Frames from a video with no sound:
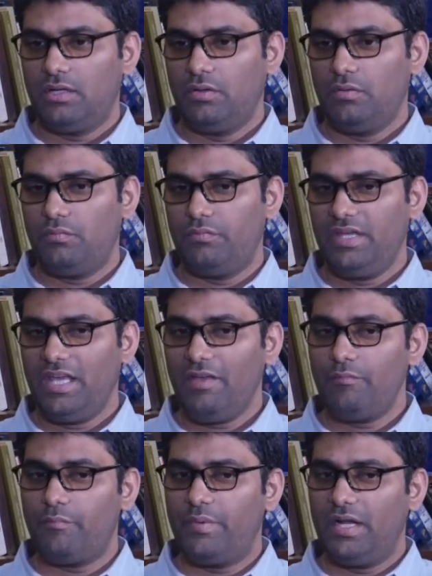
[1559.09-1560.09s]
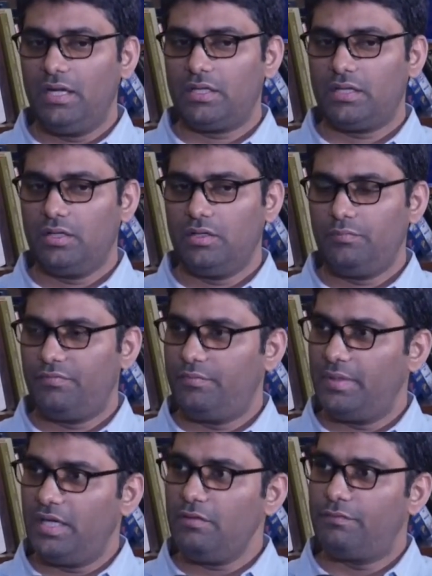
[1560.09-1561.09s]
We have built a
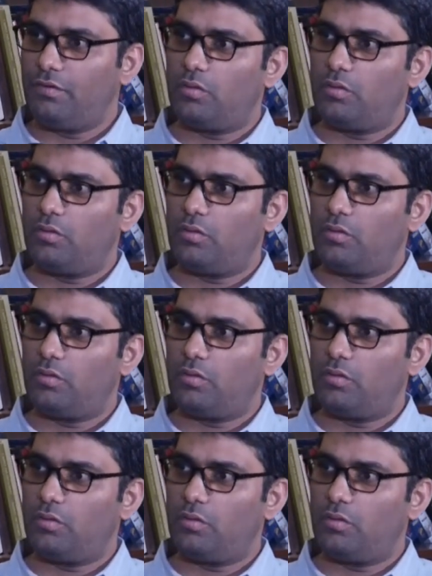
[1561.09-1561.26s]
pretty